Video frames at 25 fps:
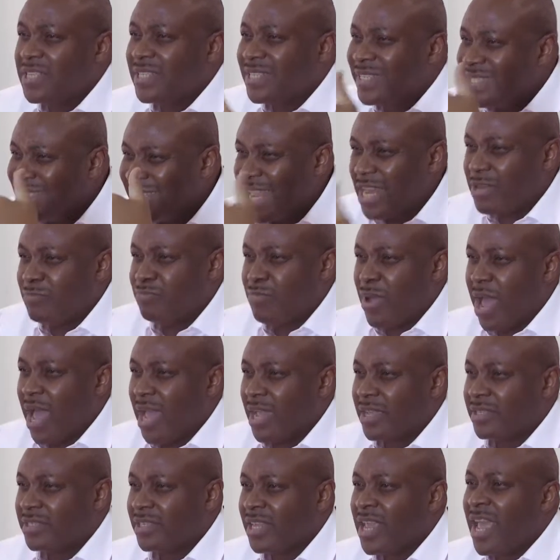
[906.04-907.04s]

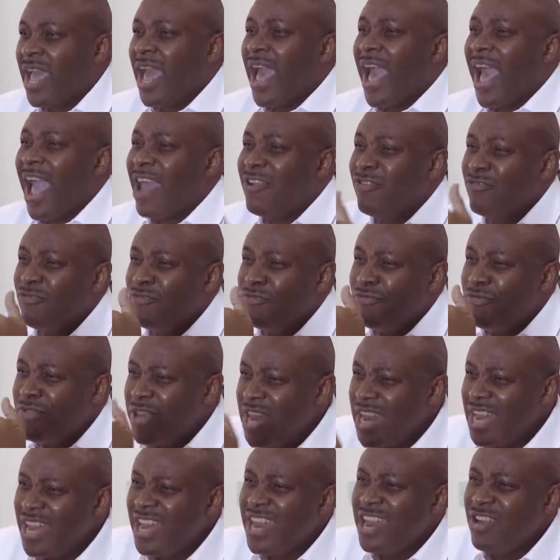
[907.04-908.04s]
setbacks and
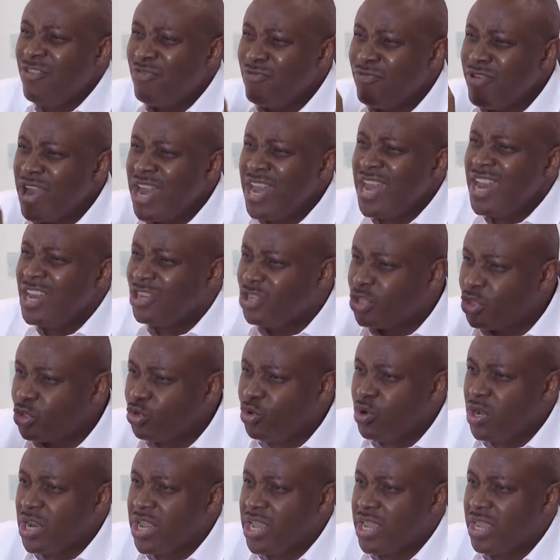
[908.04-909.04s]
really, really,
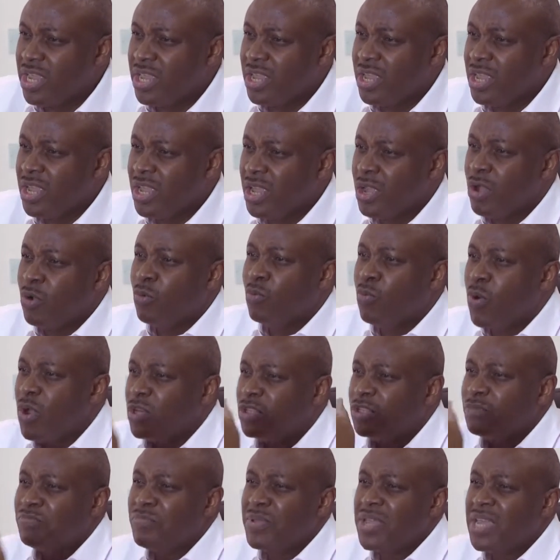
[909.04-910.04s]
truly want
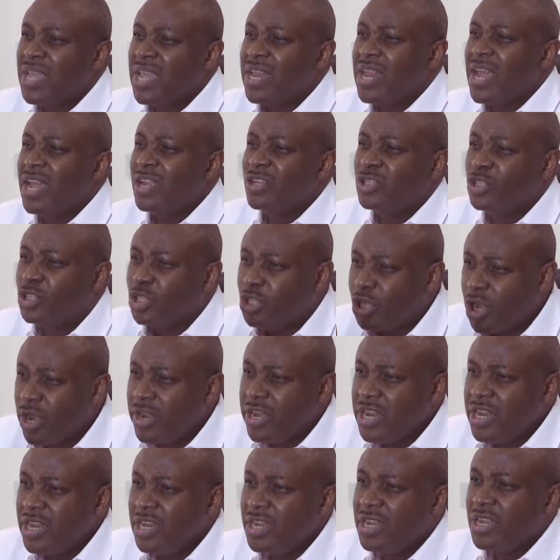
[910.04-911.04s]
to begin a
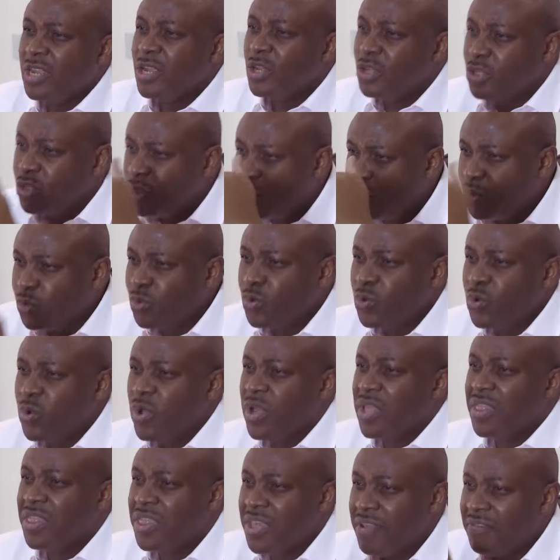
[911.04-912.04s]
journey
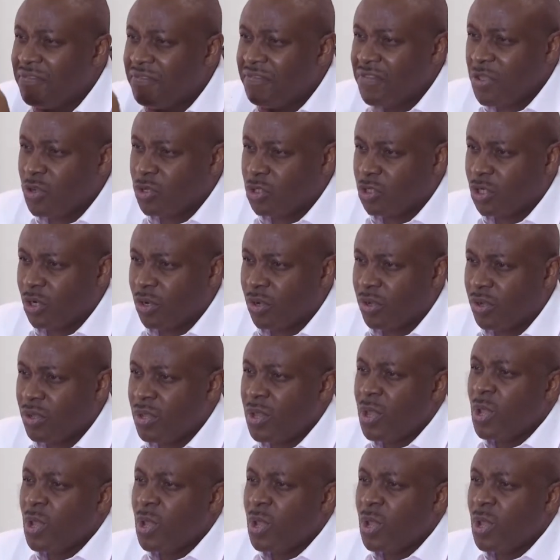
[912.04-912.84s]
to their future,